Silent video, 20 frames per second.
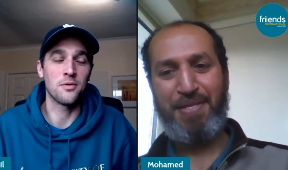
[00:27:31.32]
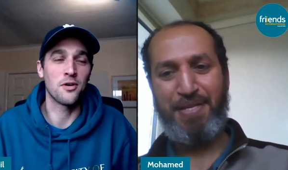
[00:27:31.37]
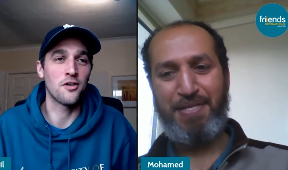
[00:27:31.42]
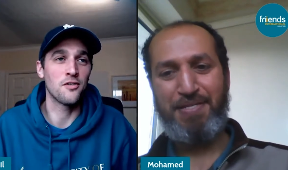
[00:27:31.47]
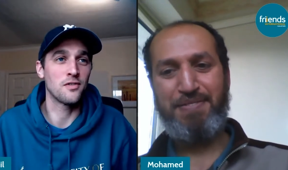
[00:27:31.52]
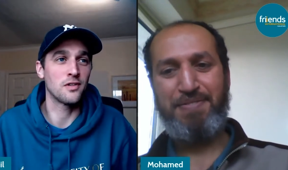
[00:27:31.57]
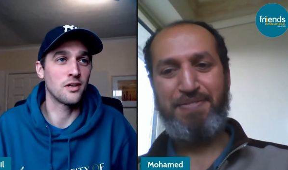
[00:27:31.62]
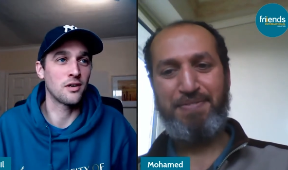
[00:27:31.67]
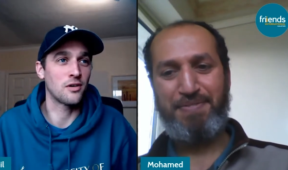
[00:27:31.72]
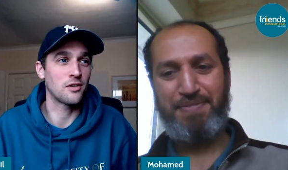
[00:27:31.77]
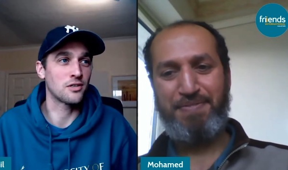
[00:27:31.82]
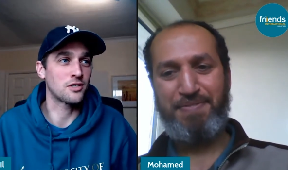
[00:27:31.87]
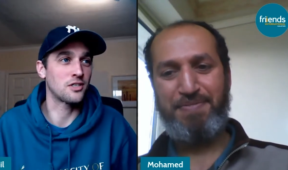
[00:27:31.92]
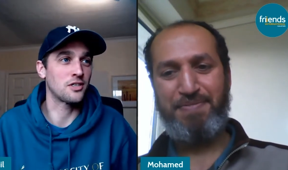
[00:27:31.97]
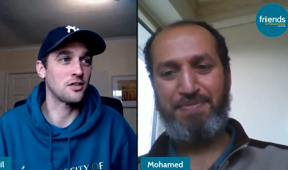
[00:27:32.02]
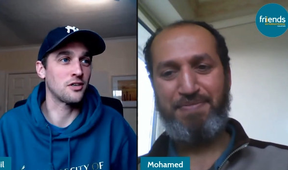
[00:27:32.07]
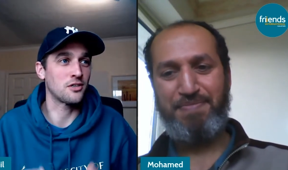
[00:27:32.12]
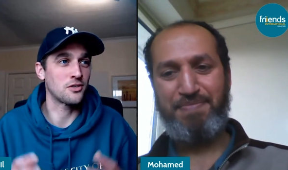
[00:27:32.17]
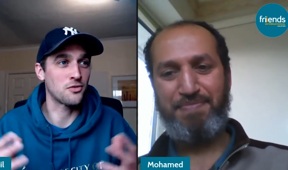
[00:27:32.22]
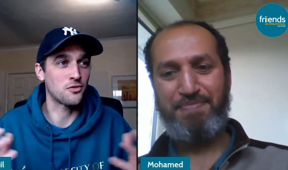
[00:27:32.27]
Speaker 1: over the last year,
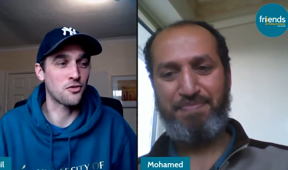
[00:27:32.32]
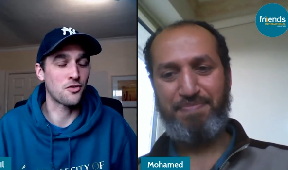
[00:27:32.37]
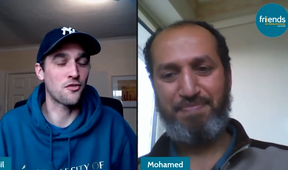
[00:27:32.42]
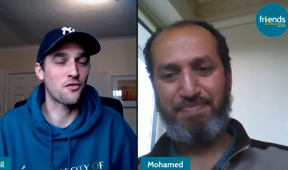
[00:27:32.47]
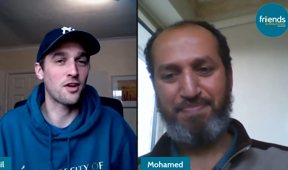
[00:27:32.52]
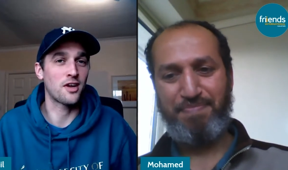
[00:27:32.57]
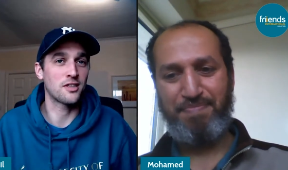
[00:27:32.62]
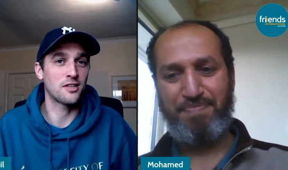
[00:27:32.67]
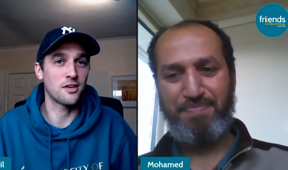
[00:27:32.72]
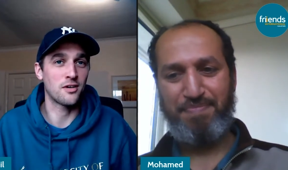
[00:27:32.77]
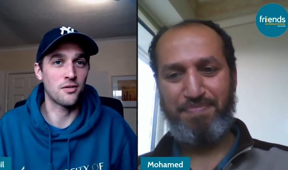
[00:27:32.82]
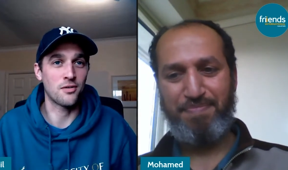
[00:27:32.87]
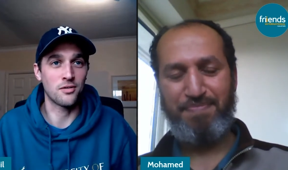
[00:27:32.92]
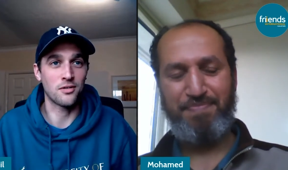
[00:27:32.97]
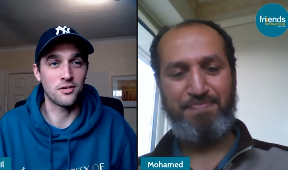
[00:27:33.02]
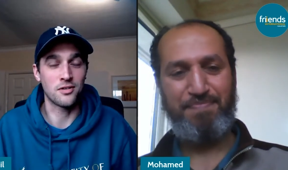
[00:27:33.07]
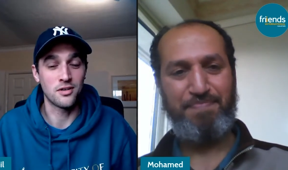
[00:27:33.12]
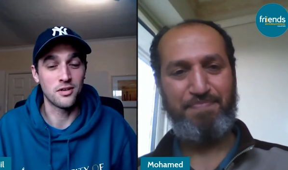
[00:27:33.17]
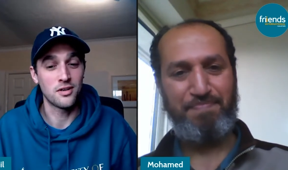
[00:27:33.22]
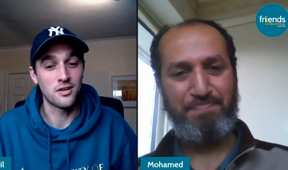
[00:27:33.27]
sort of reflecting on
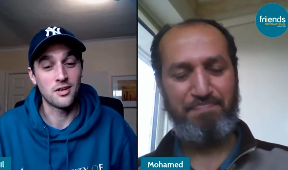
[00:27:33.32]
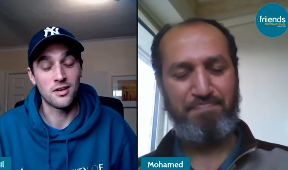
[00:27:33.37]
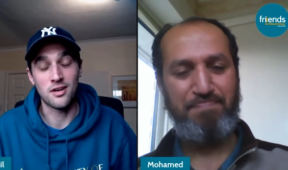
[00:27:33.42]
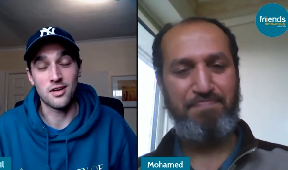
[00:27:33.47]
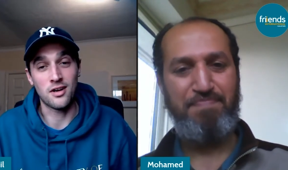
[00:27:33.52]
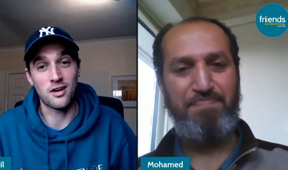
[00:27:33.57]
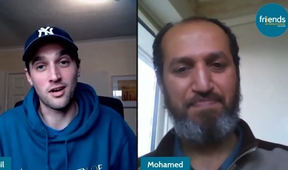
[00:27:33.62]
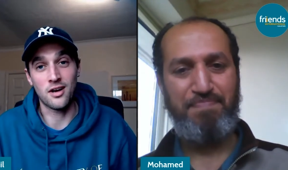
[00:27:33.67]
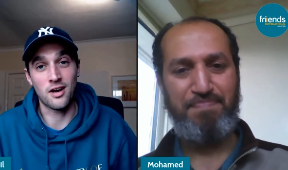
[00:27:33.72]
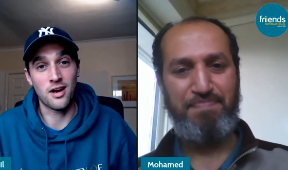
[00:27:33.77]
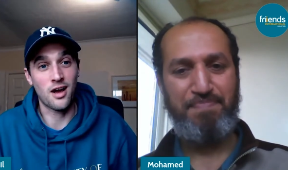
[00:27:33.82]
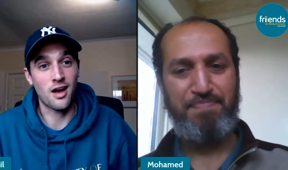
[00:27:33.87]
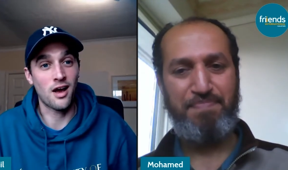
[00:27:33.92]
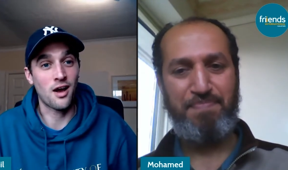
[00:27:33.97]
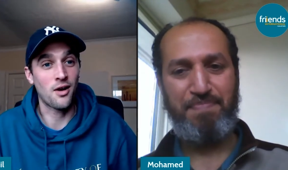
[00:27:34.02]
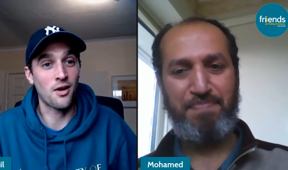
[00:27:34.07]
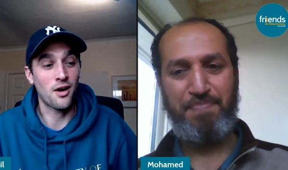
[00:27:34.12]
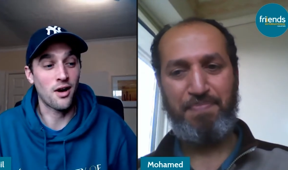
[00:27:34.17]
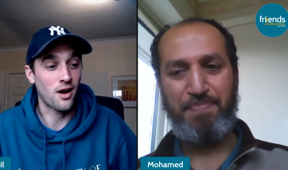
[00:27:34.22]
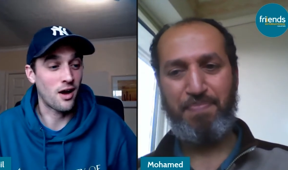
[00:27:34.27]
uh, how
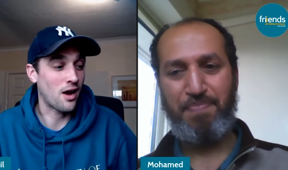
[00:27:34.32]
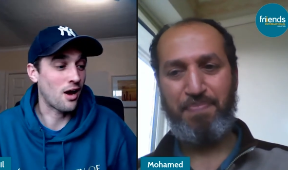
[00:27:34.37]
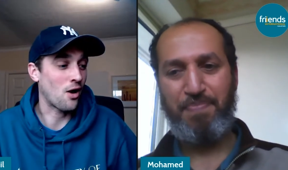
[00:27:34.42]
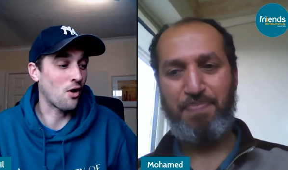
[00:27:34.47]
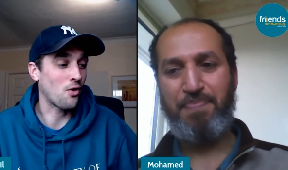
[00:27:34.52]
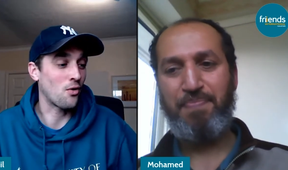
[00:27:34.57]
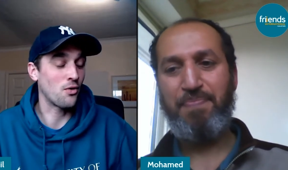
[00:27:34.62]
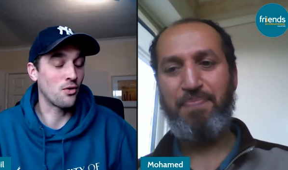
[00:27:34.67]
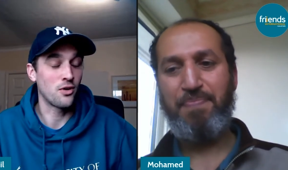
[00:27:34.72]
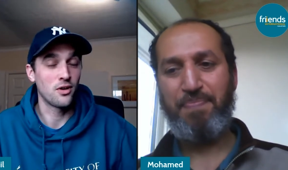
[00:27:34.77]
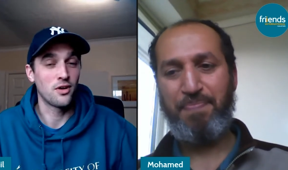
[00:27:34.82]
how